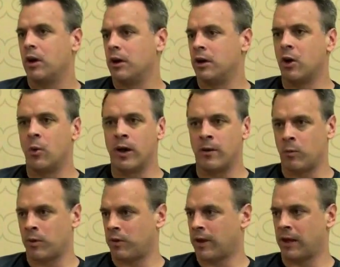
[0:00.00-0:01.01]
go in
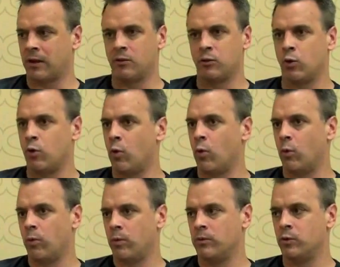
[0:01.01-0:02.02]
with
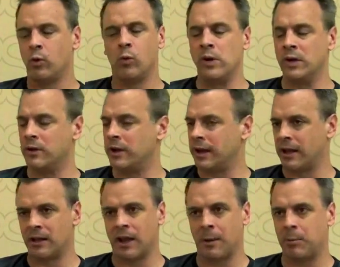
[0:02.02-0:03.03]
dual wielding
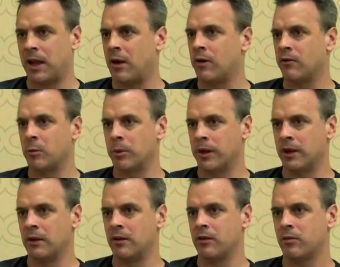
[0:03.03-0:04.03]
and plowing
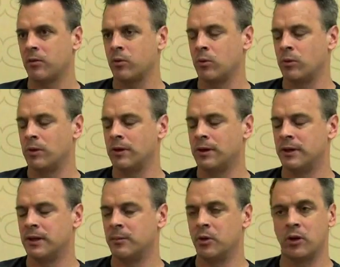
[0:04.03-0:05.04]
everybody through,
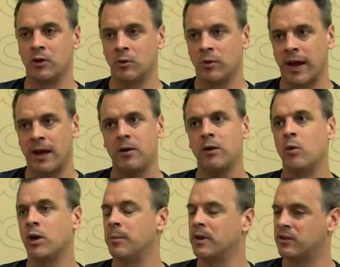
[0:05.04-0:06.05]
you can do that. You
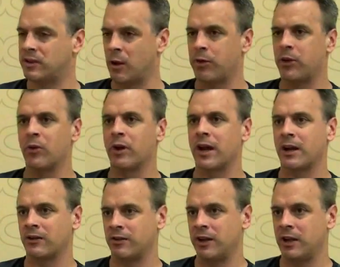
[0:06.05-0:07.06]
want to be stealthier and kind of
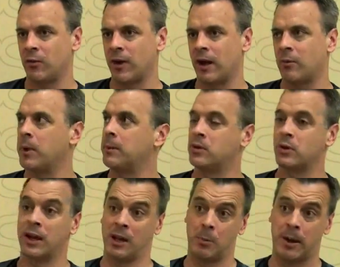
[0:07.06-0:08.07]
sneak around, maybe try
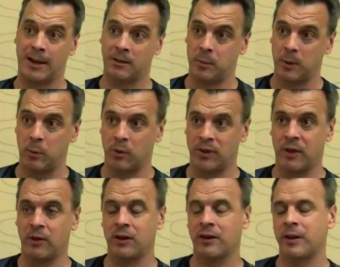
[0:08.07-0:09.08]
and get past people
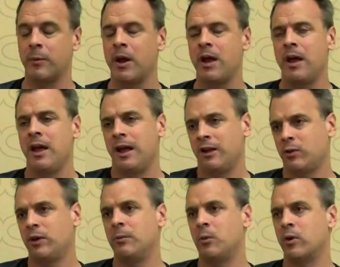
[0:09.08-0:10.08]
without killing. It's
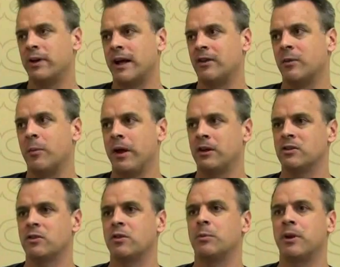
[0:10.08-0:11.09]
really more down to making
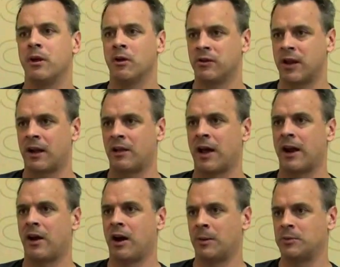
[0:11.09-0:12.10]
sure the player has got a lot of
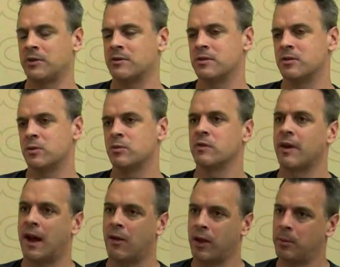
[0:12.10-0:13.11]
options in terms of
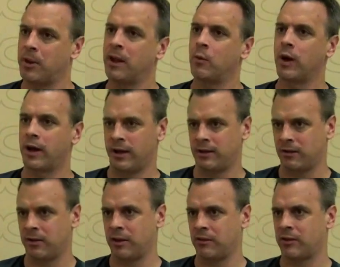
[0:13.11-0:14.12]
how they play and what kinds of
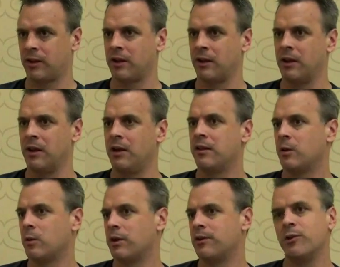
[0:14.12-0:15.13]
things they
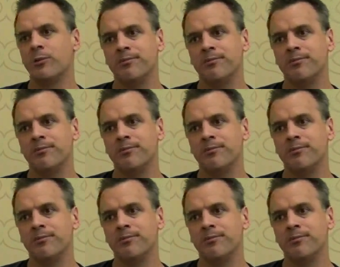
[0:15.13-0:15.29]
want to do.